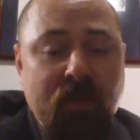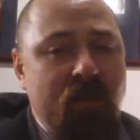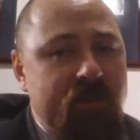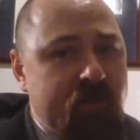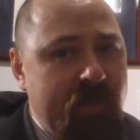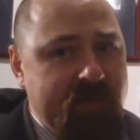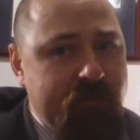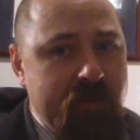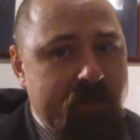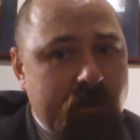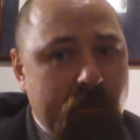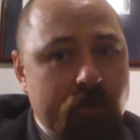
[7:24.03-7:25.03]
So that's
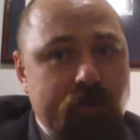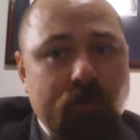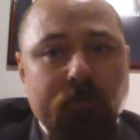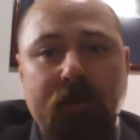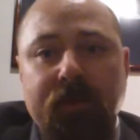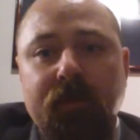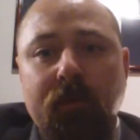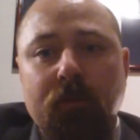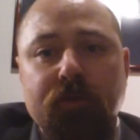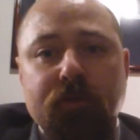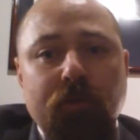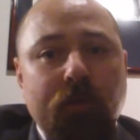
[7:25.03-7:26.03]
myth number 2. Myth number
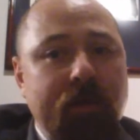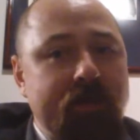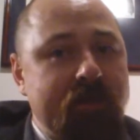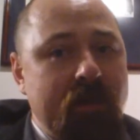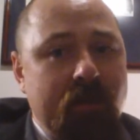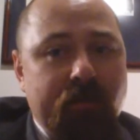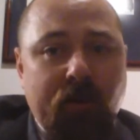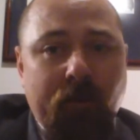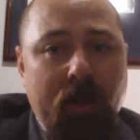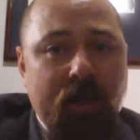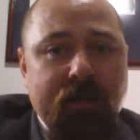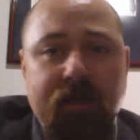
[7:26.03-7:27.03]
2 is, they're
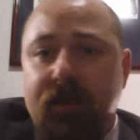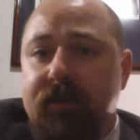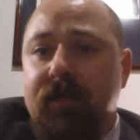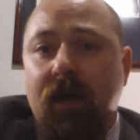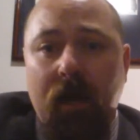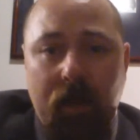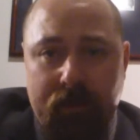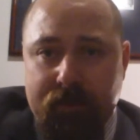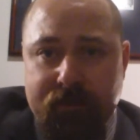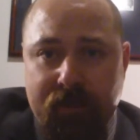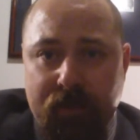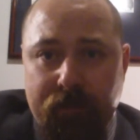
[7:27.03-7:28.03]
my kids, I can
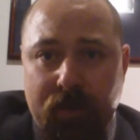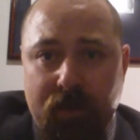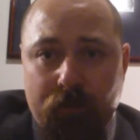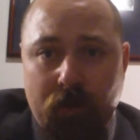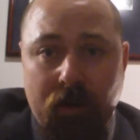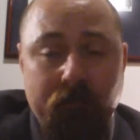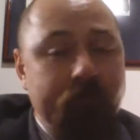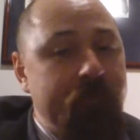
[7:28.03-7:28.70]
take them anywhere.